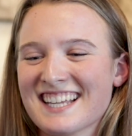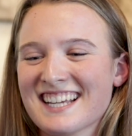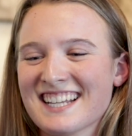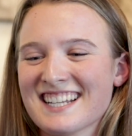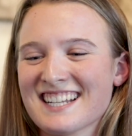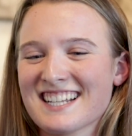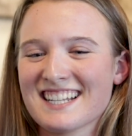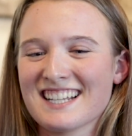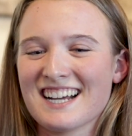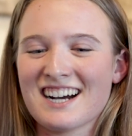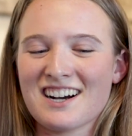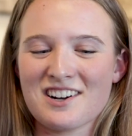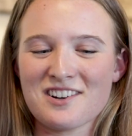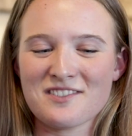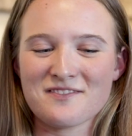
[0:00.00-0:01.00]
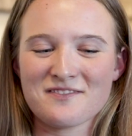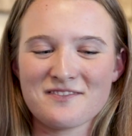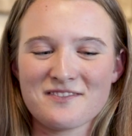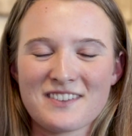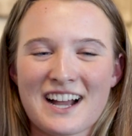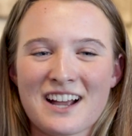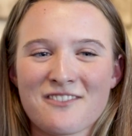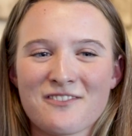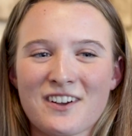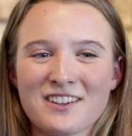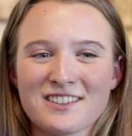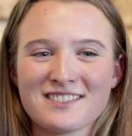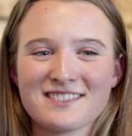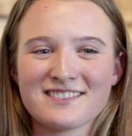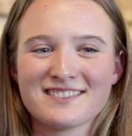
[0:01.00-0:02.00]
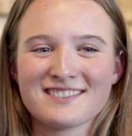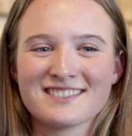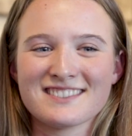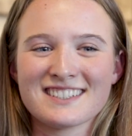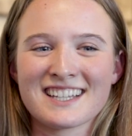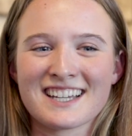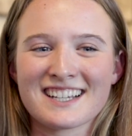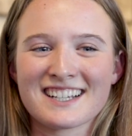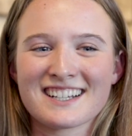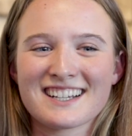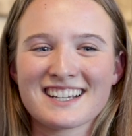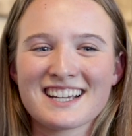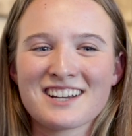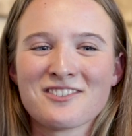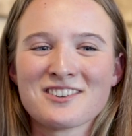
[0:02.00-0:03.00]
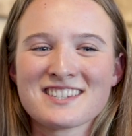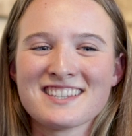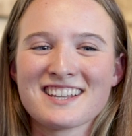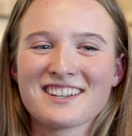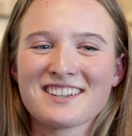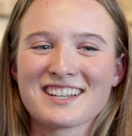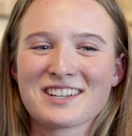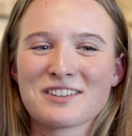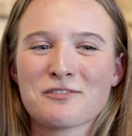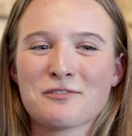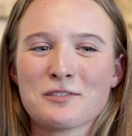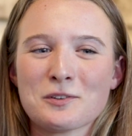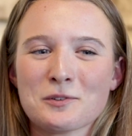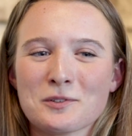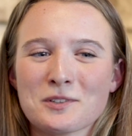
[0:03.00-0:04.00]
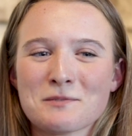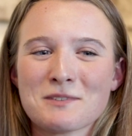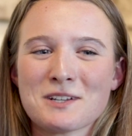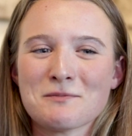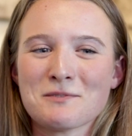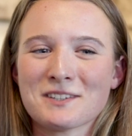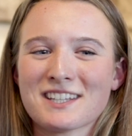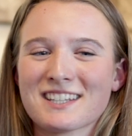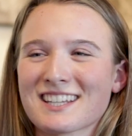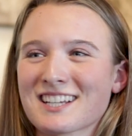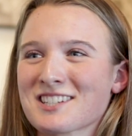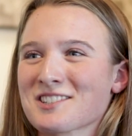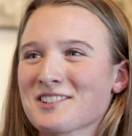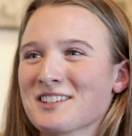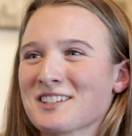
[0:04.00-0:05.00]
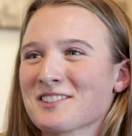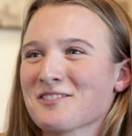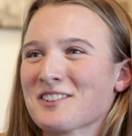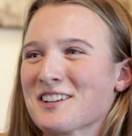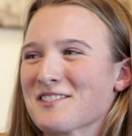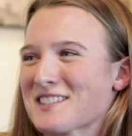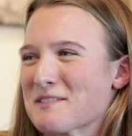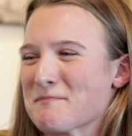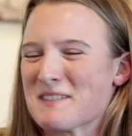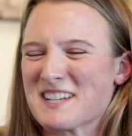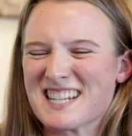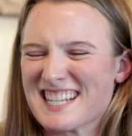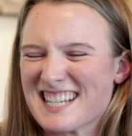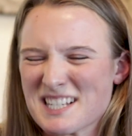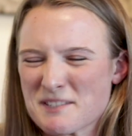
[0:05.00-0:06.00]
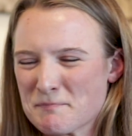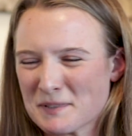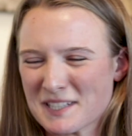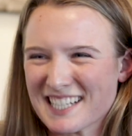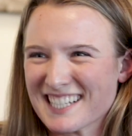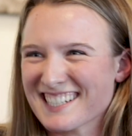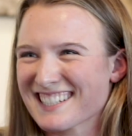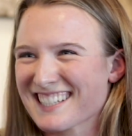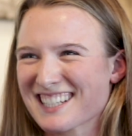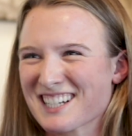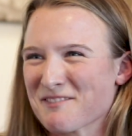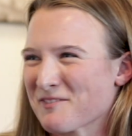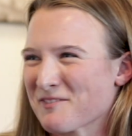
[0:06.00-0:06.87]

Then I felt like it wasn't that it, like fueled me, but then like during the run I was like my knees bleeding, like I'm